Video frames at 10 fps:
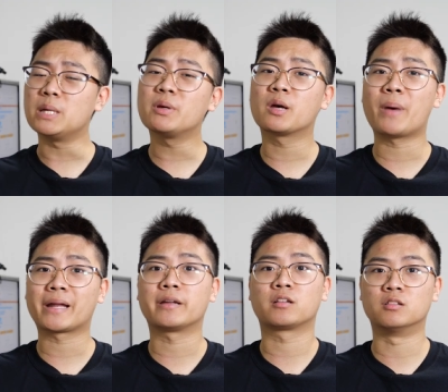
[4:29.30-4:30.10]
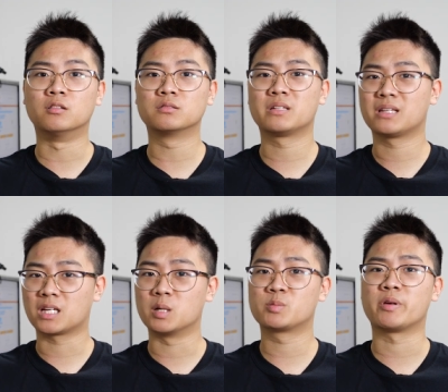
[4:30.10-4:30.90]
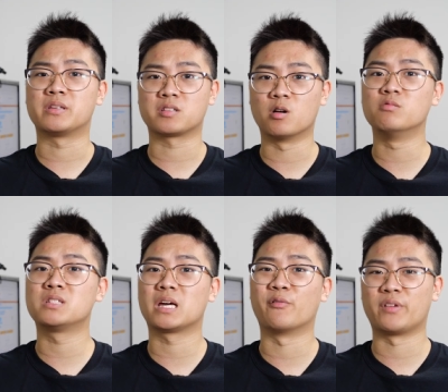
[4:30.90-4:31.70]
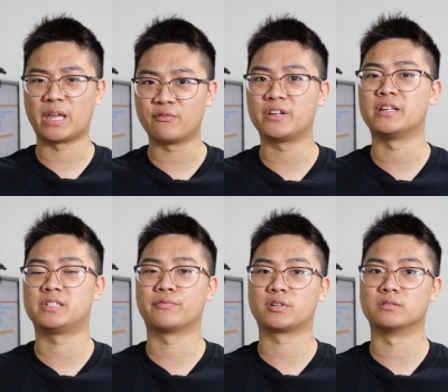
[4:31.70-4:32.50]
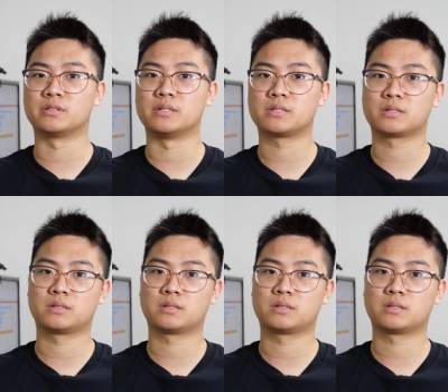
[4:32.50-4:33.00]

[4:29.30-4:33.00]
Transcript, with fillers: keeping a magnet cold comes with its own set of infinite difficulties.